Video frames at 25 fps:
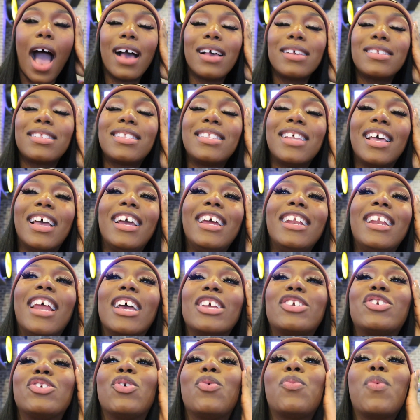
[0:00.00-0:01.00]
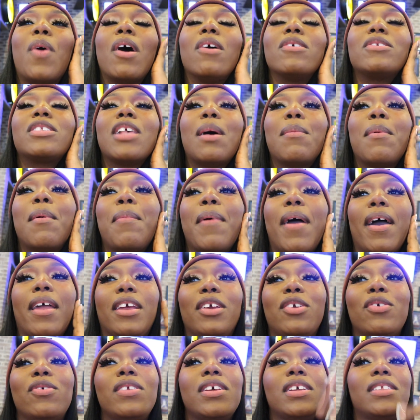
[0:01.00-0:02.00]
I seen that you wrote something about
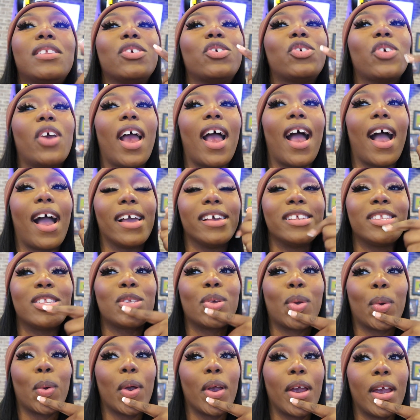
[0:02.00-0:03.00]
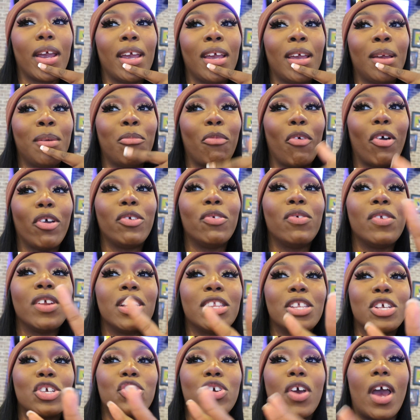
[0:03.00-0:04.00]
it. You need to try ice cream or you
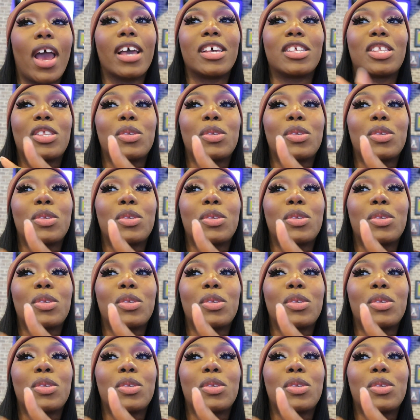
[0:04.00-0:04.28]
need to try